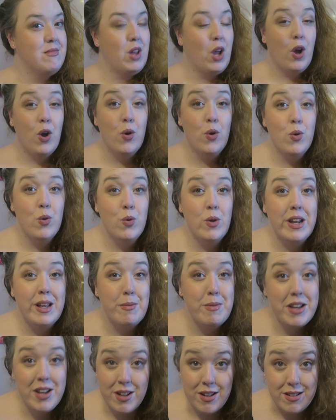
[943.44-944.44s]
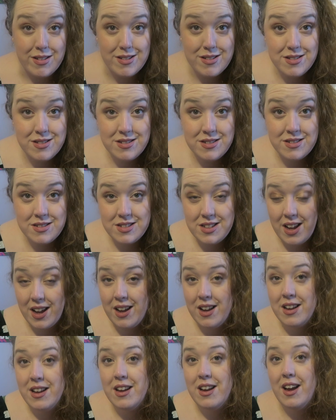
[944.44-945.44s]
Only because
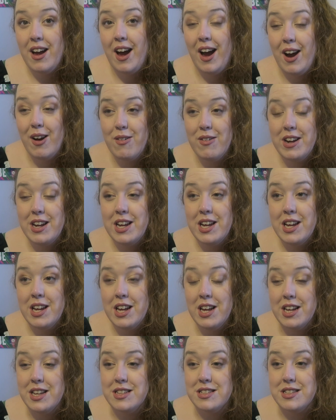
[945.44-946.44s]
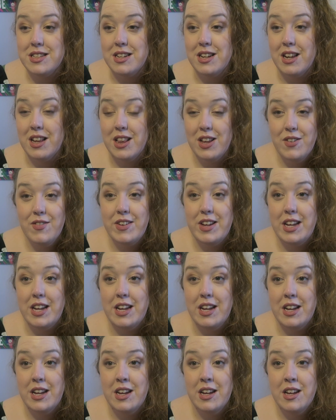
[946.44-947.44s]
Harry is in a
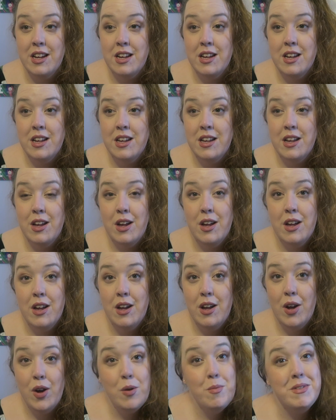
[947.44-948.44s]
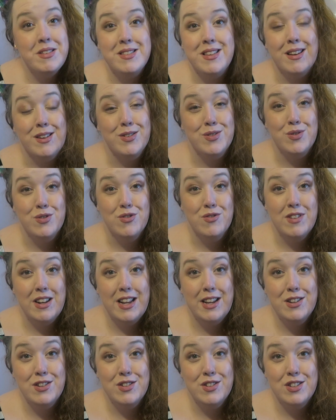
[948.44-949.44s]
loving homosexual
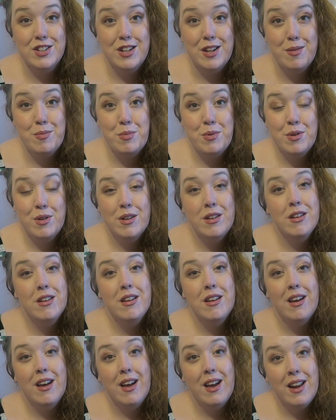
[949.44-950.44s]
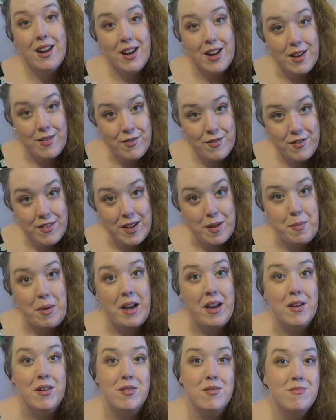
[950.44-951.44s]
relationship and I am
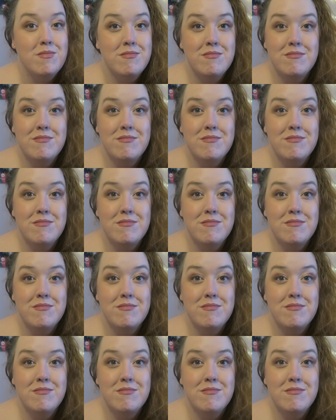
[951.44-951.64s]
female.